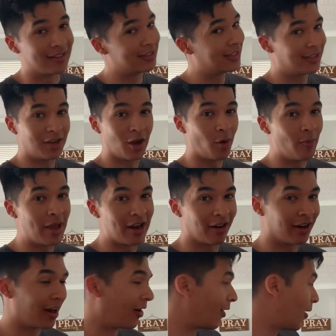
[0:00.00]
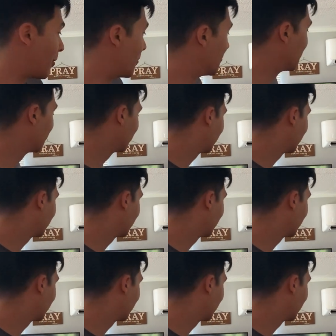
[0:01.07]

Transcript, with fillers: It's go big or go home.